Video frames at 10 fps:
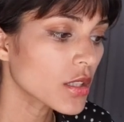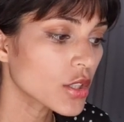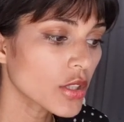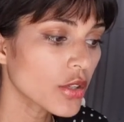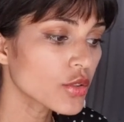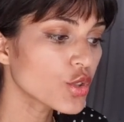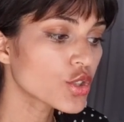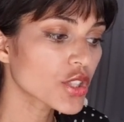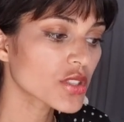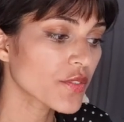you know,
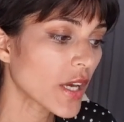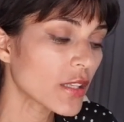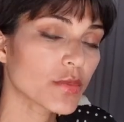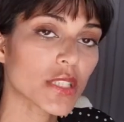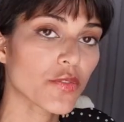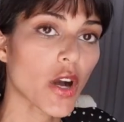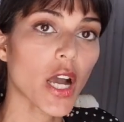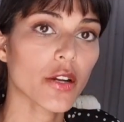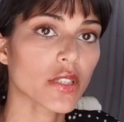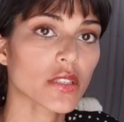you just develop this
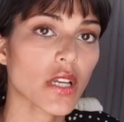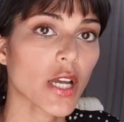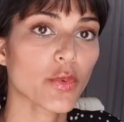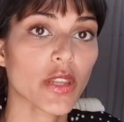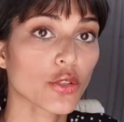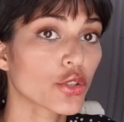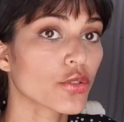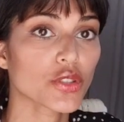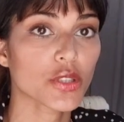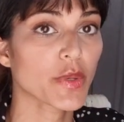fire inside where the
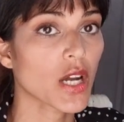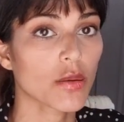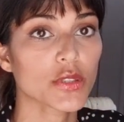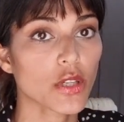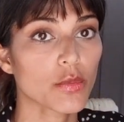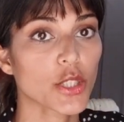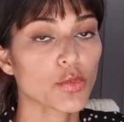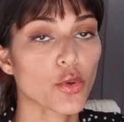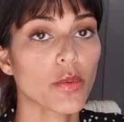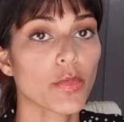truth just becomes so
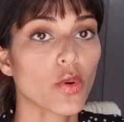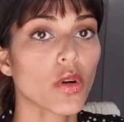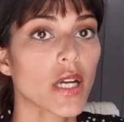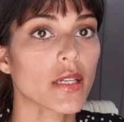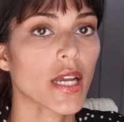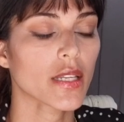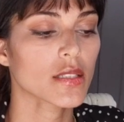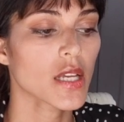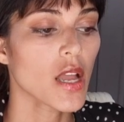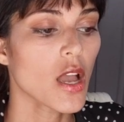much more important.
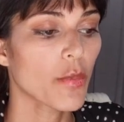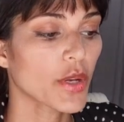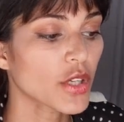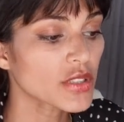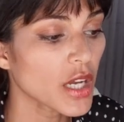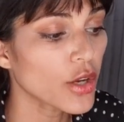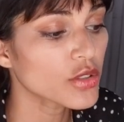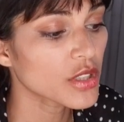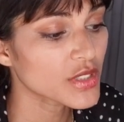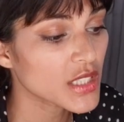And because I
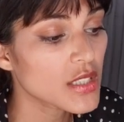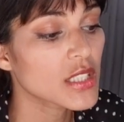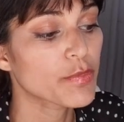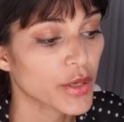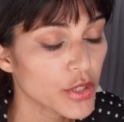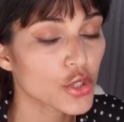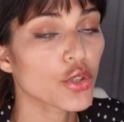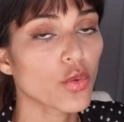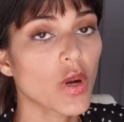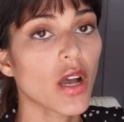also did the
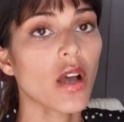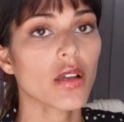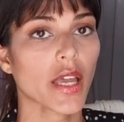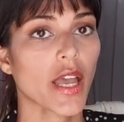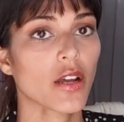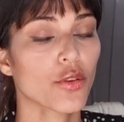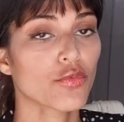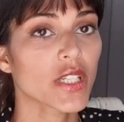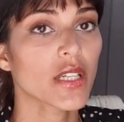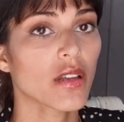spiritual work, and I
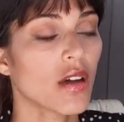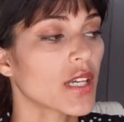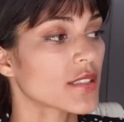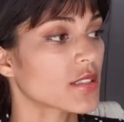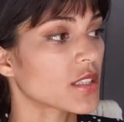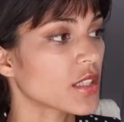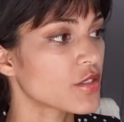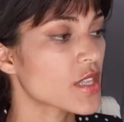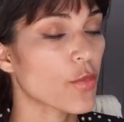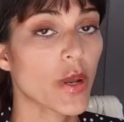realized, you
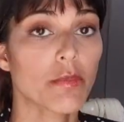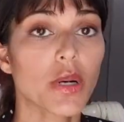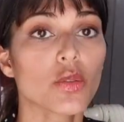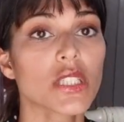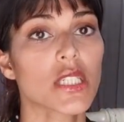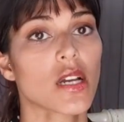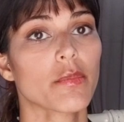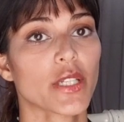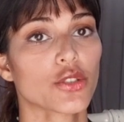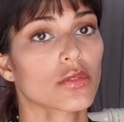know, that we're
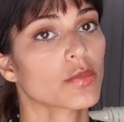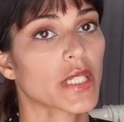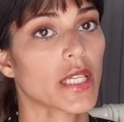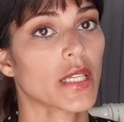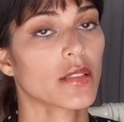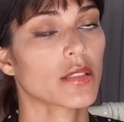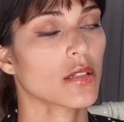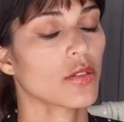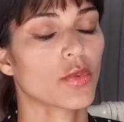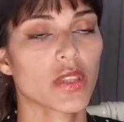multi-dimensional beings,
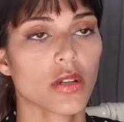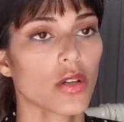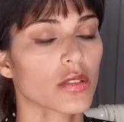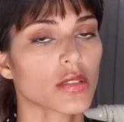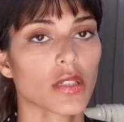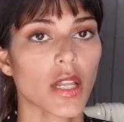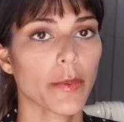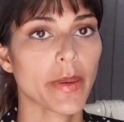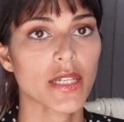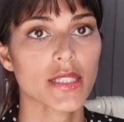you know, with the constant
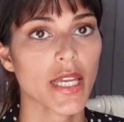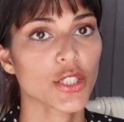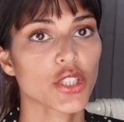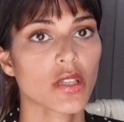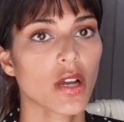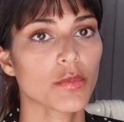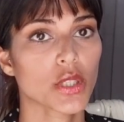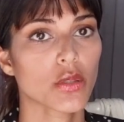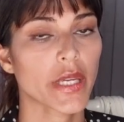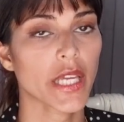like meditation that I'm
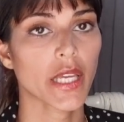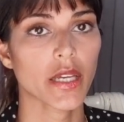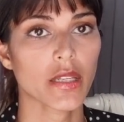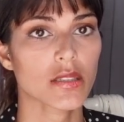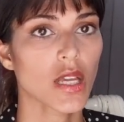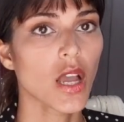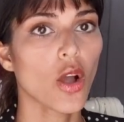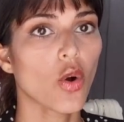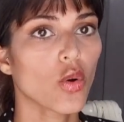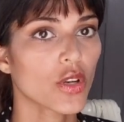doing and
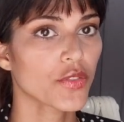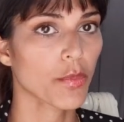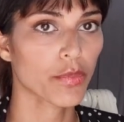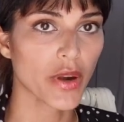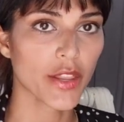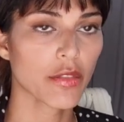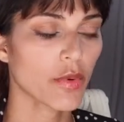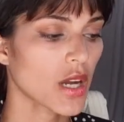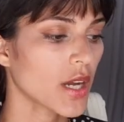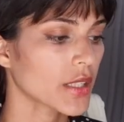all of the breath
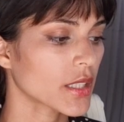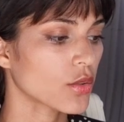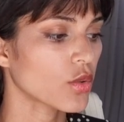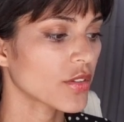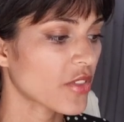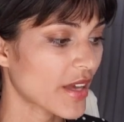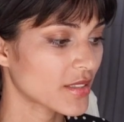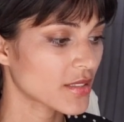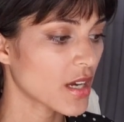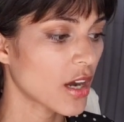work and all of
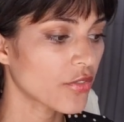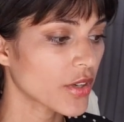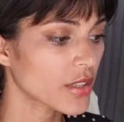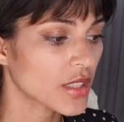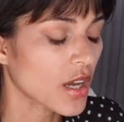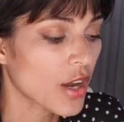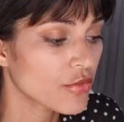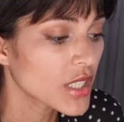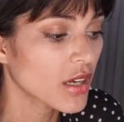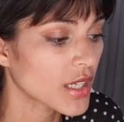that stuff, I
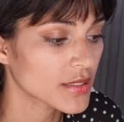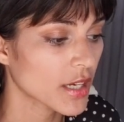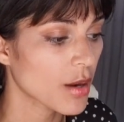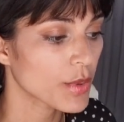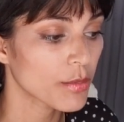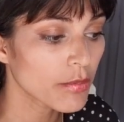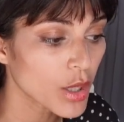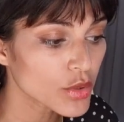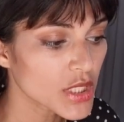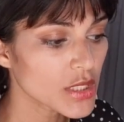realized, like, I'm a
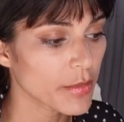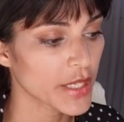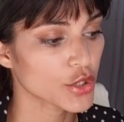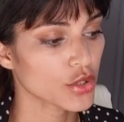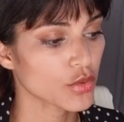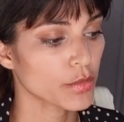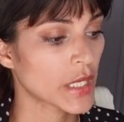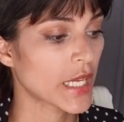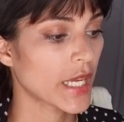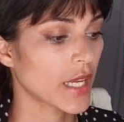multi-dimensional
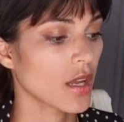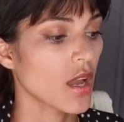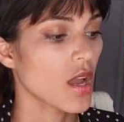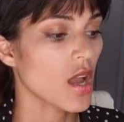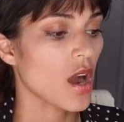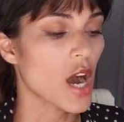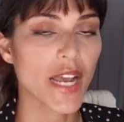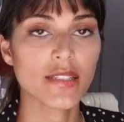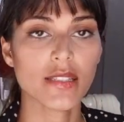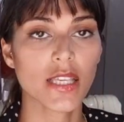being.
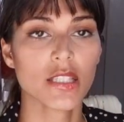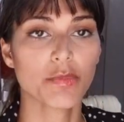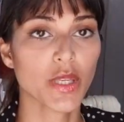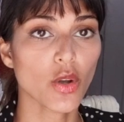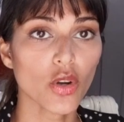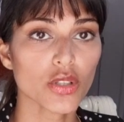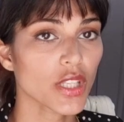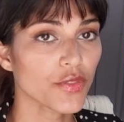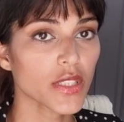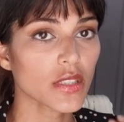I exist
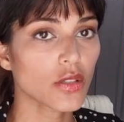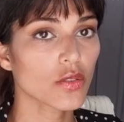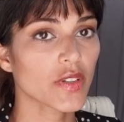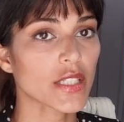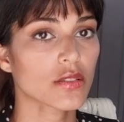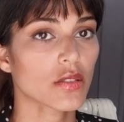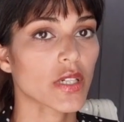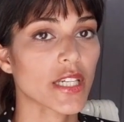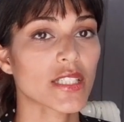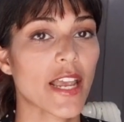beyond this physical
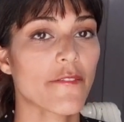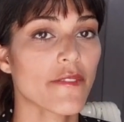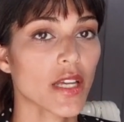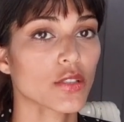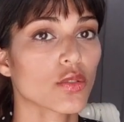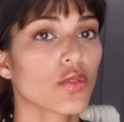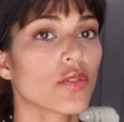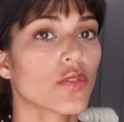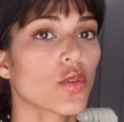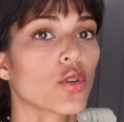vessel. Is a vessel
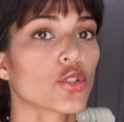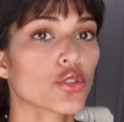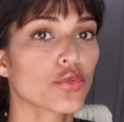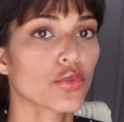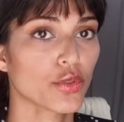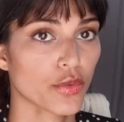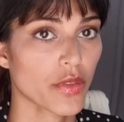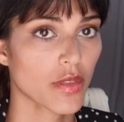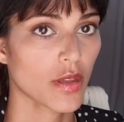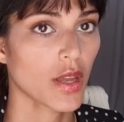for
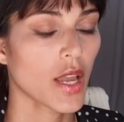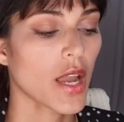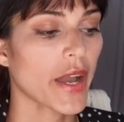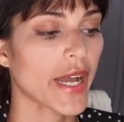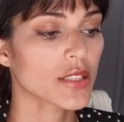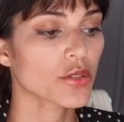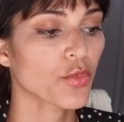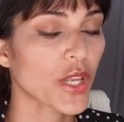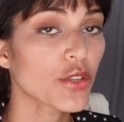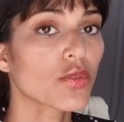truth. And
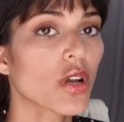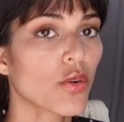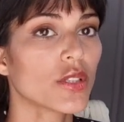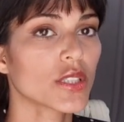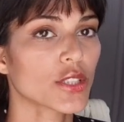when you go on